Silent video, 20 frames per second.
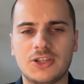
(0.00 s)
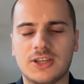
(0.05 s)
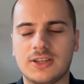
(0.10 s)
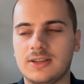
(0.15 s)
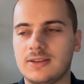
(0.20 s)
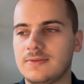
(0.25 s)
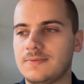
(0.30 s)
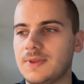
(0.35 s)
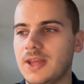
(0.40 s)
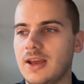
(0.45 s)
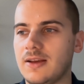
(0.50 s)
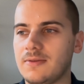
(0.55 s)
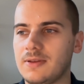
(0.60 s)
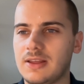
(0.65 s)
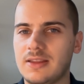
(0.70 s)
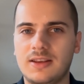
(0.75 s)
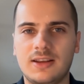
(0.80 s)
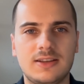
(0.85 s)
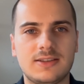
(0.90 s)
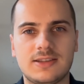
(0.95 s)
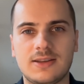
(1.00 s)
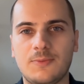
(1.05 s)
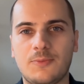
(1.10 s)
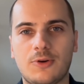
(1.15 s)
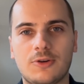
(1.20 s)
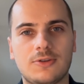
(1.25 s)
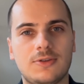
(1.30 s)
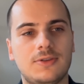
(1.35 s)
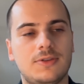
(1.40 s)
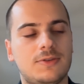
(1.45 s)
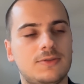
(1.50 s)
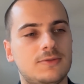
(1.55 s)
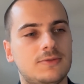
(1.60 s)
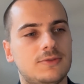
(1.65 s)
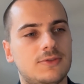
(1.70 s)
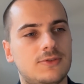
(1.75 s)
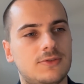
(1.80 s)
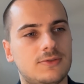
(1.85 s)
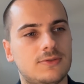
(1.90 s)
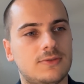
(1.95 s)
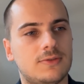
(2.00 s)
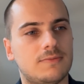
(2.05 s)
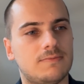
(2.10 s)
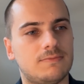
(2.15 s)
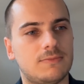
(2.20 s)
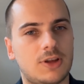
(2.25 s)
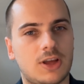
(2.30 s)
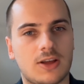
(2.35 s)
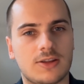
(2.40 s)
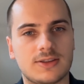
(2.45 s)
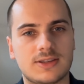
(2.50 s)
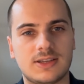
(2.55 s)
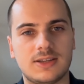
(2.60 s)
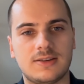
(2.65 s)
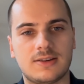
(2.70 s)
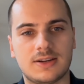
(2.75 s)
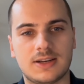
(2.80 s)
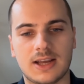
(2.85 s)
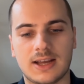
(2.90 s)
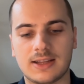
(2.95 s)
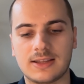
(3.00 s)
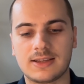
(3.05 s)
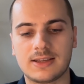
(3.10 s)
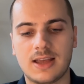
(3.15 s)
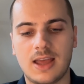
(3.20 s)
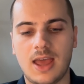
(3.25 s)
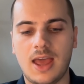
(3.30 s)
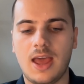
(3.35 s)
And I think it's important to consider that.